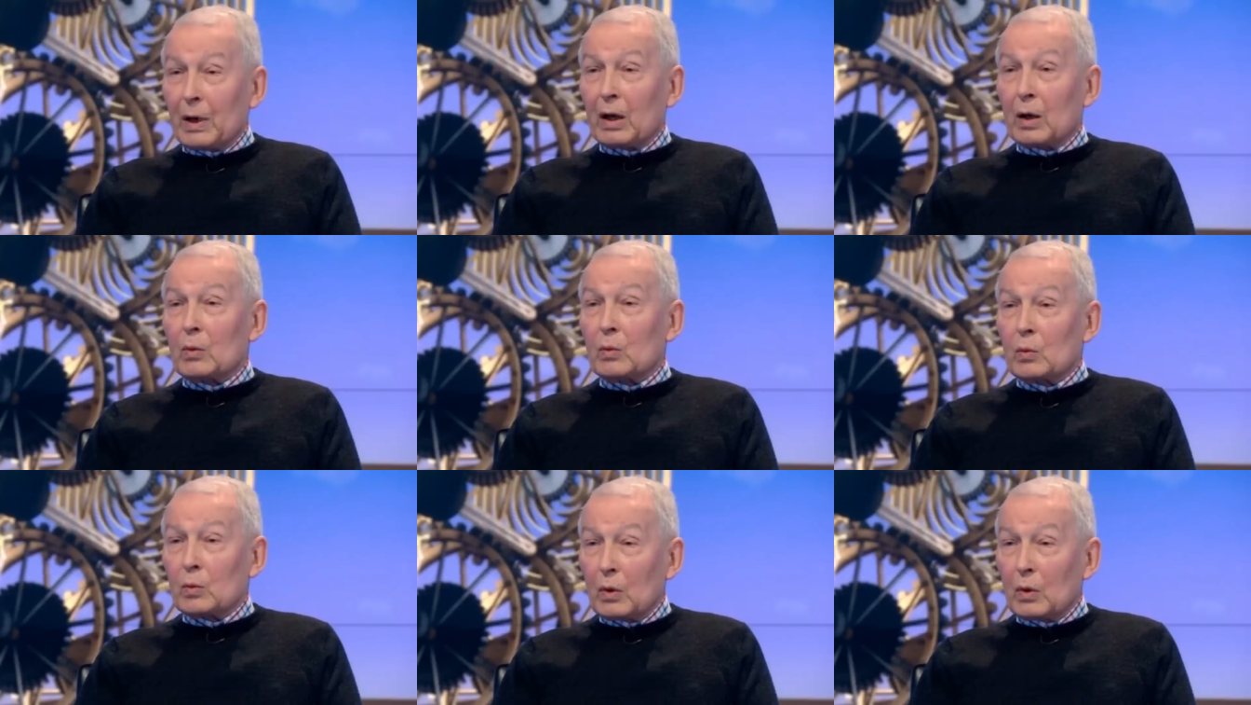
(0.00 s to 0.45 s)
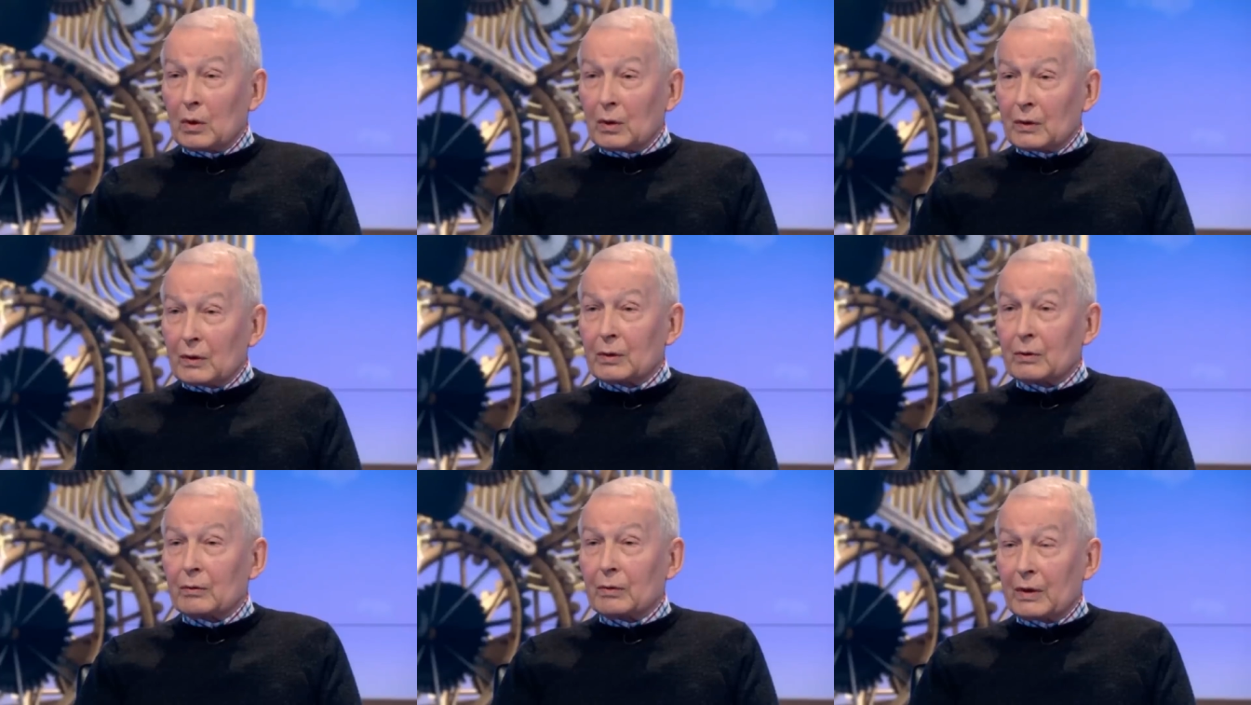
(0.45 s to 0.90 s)
about
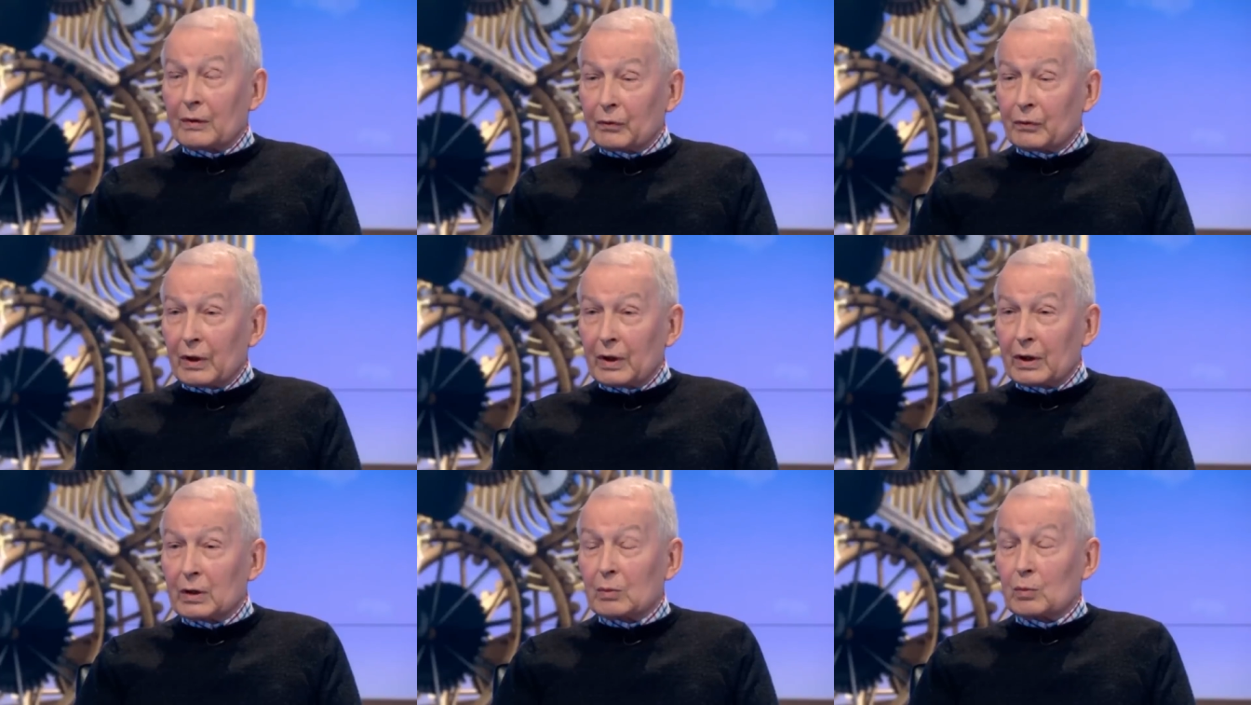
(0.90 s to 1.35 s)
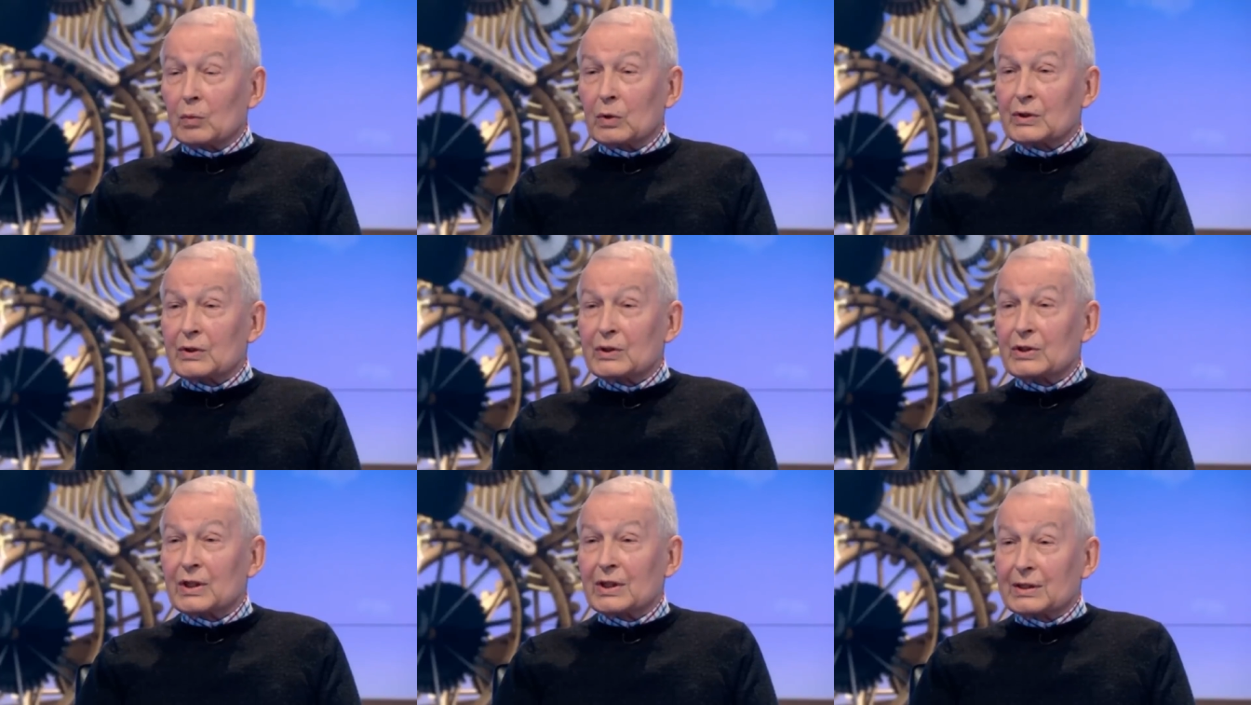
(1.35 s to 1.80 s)
what the referendum
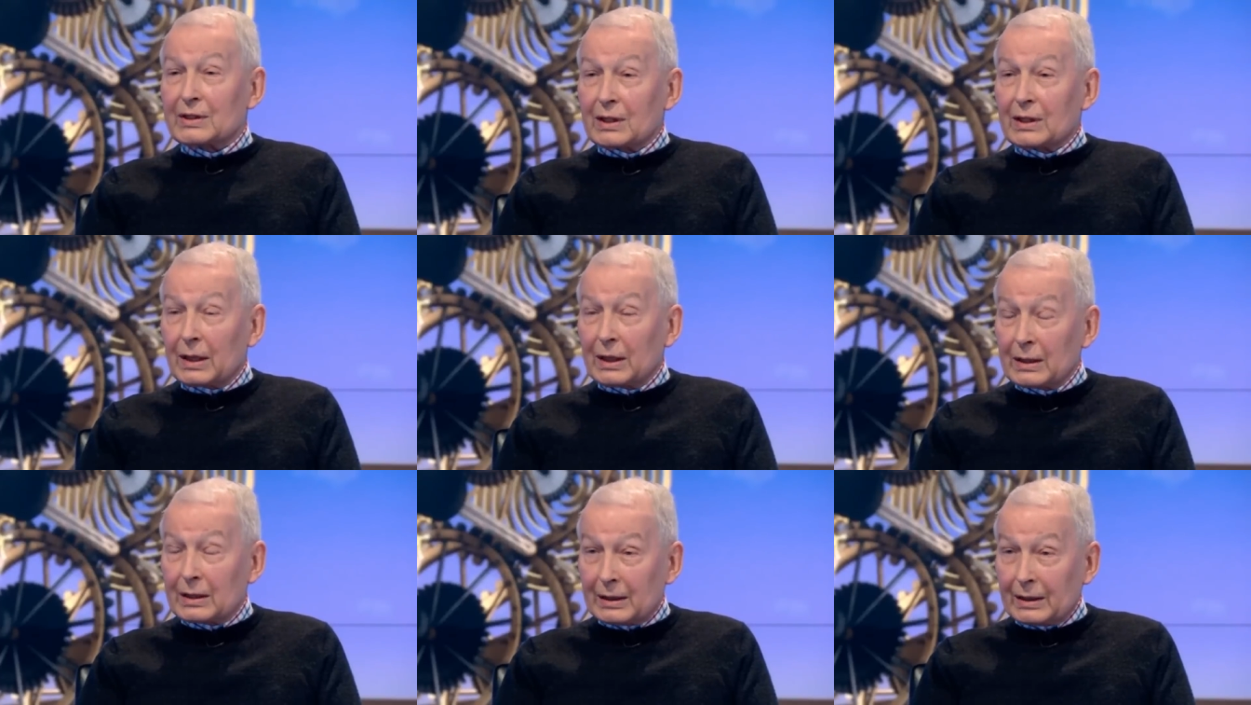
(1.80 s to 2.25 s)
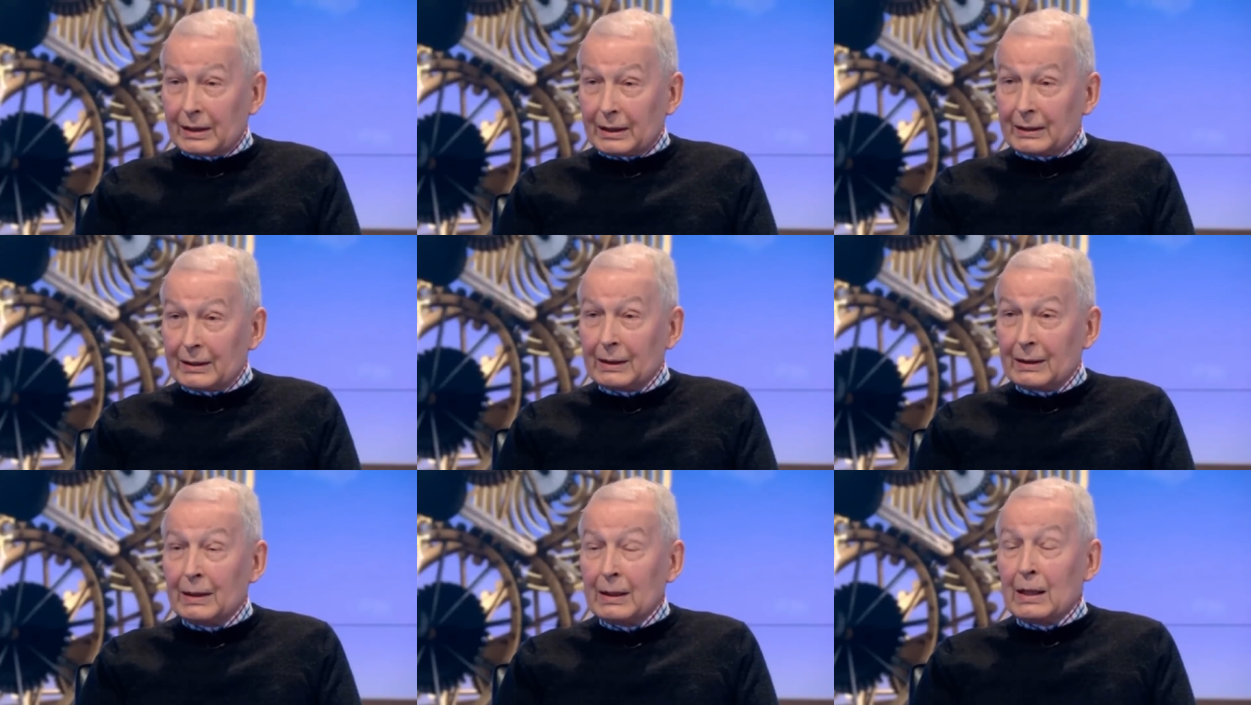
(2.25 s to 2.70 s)
was
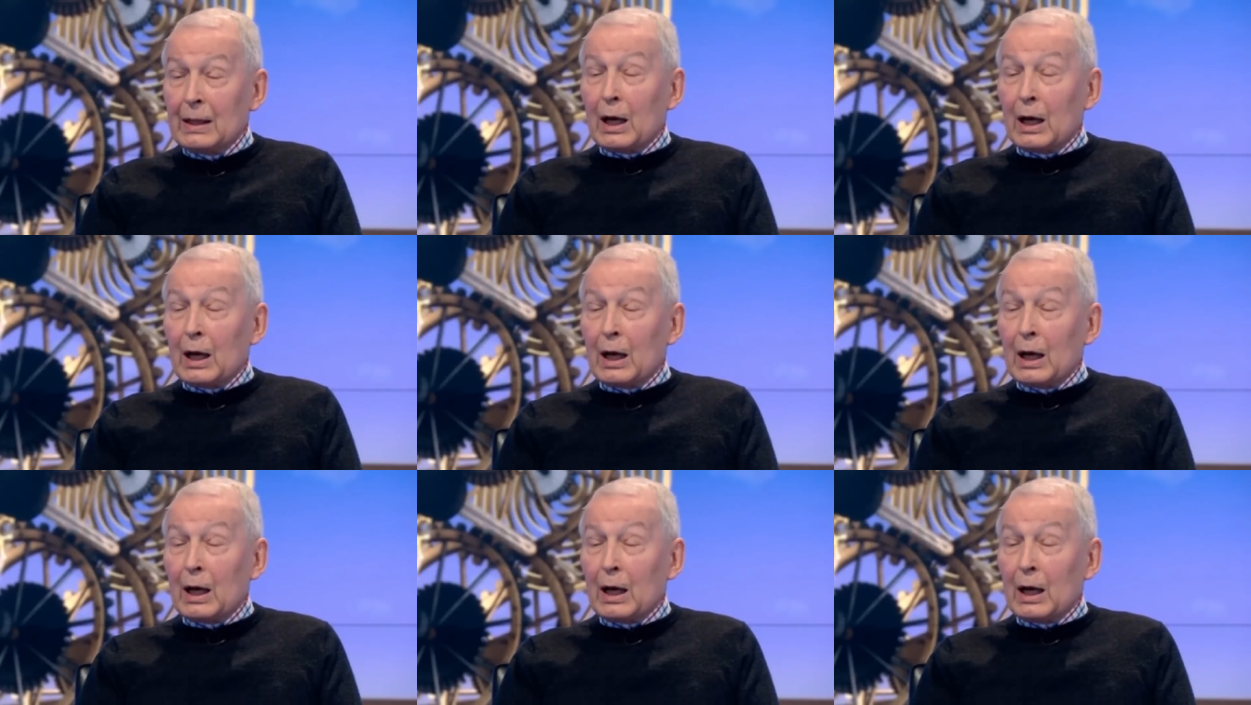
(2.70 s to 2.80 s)
deciding,